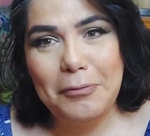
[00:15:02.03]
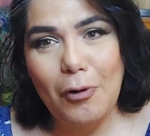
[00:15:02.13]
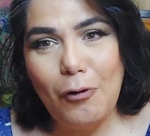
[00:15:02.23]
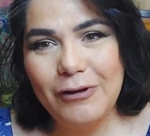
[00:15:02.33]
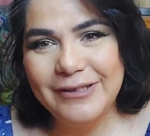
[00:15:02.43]

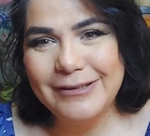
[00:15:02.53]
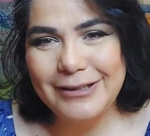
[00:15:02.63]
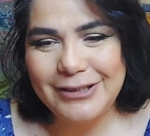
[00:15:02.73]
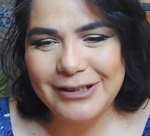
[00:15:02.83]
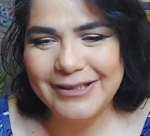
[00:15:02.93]
old
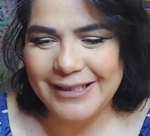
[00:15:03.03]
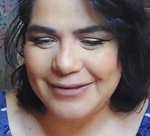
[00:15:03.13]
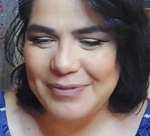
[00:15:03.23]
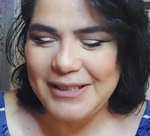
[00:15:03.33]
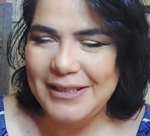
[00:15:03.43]
stitchers
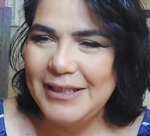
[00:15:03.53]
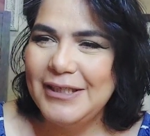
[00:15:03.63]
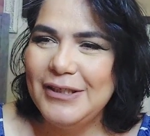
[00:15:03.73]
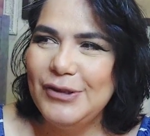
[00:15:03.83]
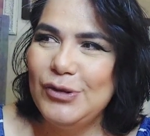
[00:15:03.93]
as me,
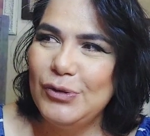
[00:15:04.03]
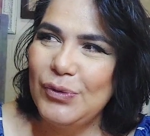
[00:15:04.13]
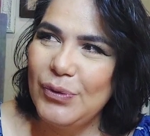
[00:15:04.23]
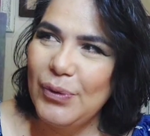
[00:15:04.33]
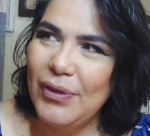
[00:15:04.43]
to
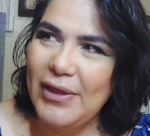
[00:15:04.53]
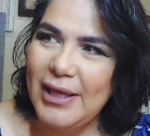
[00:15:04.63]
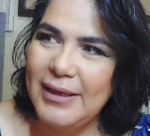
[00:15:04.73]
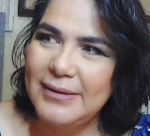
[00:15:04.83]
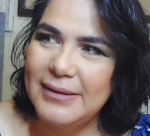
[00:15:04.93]
do
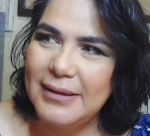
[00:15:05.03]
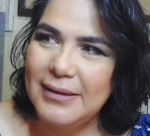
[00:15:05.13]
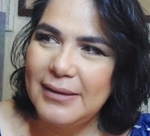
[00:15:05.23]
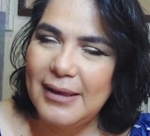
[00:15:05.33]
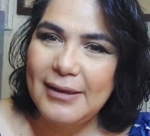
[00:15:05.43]
things
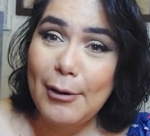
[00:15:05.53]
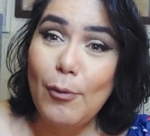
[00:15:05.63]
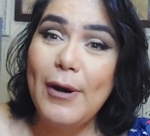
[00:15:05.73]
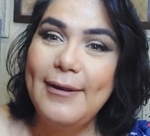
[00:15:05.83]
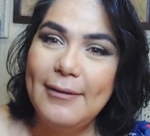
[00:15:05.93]
the
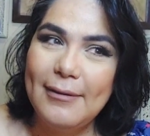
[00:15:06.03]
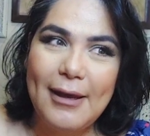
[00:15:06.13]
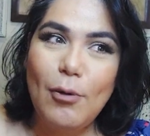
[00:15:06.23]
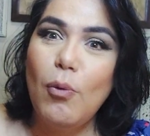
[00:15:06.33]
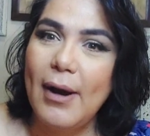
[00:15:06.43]
way
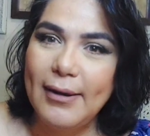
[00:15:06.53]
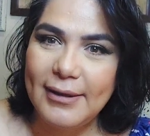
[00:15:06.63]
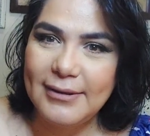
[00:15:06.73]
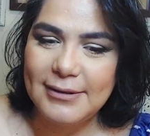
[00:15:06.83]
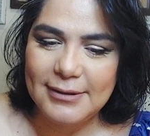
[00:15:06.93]
they want
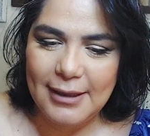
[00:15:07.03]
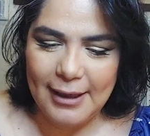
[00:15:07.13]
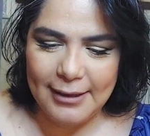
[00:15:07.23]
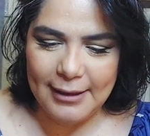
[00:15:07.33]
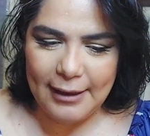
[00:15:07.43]
it,
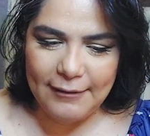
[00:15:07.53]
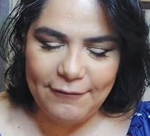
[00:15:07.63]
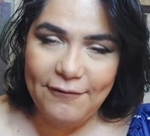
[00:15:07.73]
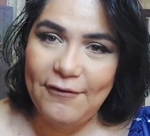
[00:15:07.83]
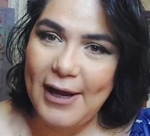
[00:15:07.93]

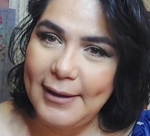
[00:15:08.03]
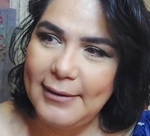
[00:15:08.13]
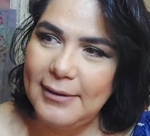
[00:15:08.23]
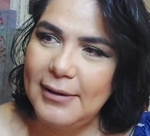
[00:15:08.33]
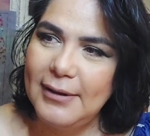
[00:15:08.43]
and
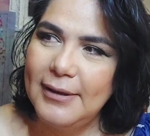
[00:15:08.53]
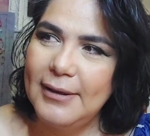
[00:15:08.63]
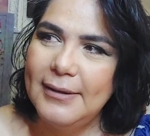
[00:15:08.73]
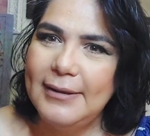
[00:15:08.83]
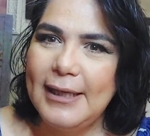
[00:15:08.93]
find
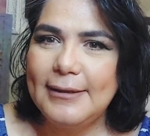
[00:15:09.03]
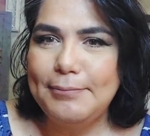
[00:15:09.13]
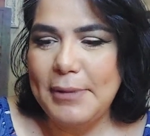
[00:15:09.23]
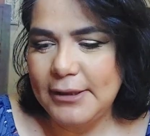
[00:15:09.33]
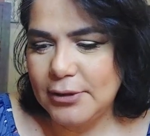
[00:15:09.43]
that
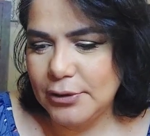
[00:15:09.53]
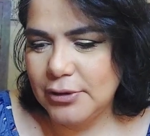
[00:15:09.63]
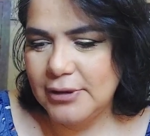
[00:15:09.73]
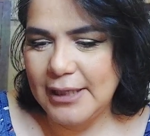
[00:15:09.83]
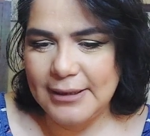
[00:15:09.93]

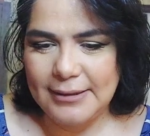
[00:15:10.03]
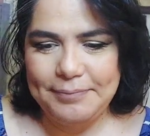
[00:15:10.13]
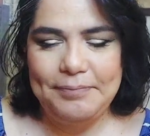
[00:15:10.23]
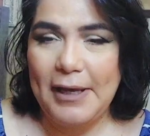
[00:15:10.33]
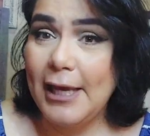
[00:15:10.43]
method that
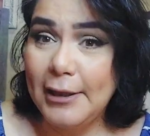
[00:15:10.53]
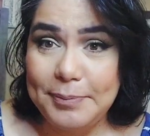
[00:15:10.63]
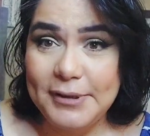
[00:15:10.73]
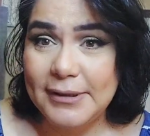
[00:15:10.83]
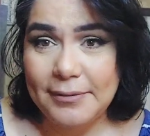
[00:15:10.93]

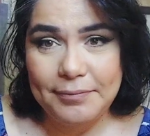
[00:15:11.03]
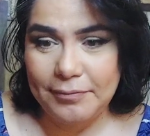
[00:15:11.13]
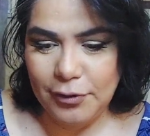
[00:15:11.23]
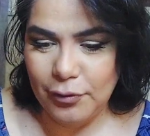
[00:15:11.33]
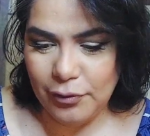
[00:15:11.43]
helps,
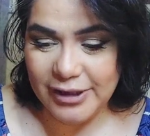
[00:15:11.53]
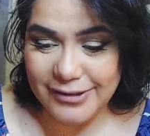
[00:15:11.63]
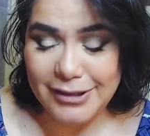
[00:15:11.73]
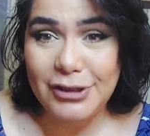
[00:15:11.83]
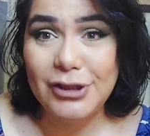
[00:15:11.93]
you know, the
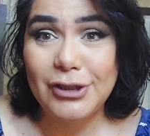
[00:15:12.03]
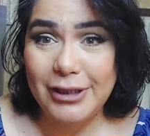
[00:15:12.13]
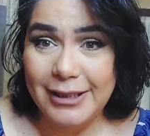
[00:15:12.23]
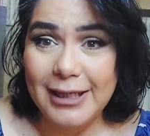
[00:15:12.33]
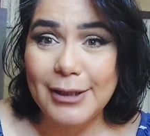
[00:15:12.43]
stitcher
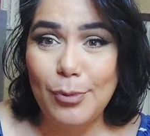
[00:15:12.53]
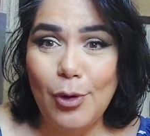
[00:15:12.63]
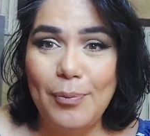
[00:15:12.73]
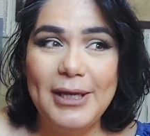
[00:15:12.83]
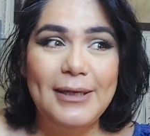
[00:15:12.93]
in that
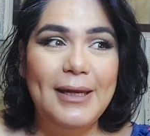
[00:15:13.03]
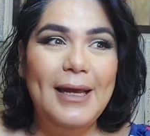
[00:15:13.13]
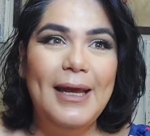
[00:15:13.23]
moment.